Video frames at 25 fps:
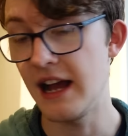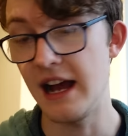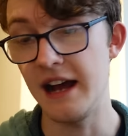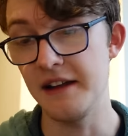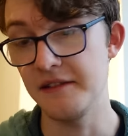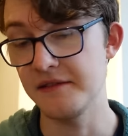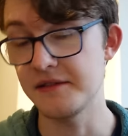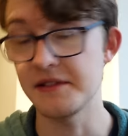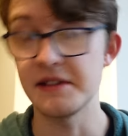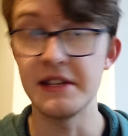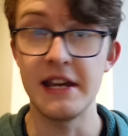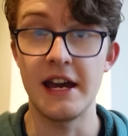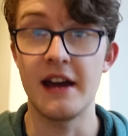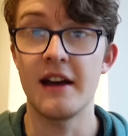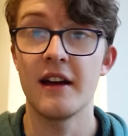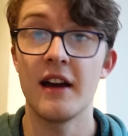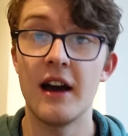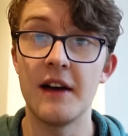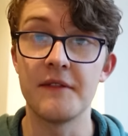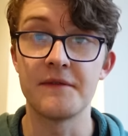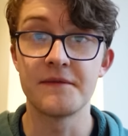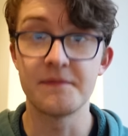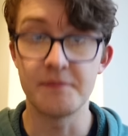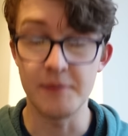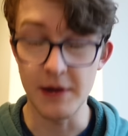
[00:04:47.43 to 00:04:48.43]
And yeah,
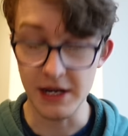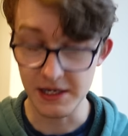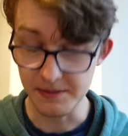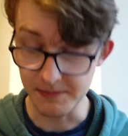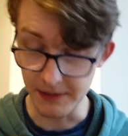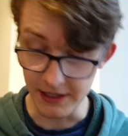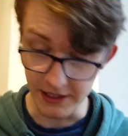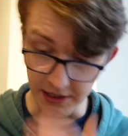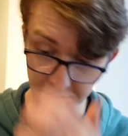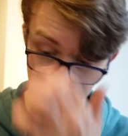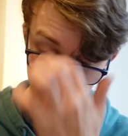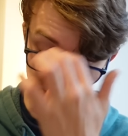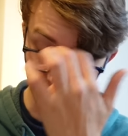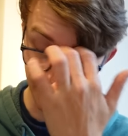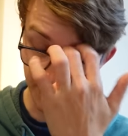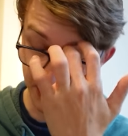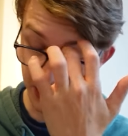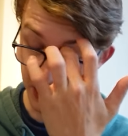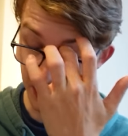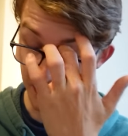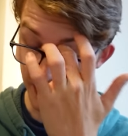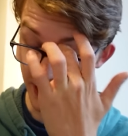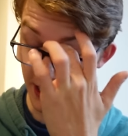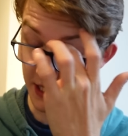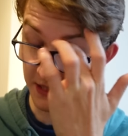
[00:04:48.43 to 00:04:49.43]
I've explained in previous
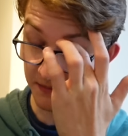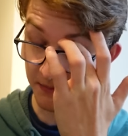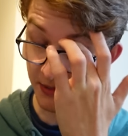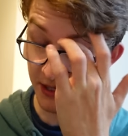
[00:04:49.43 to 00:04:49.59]
Q&As.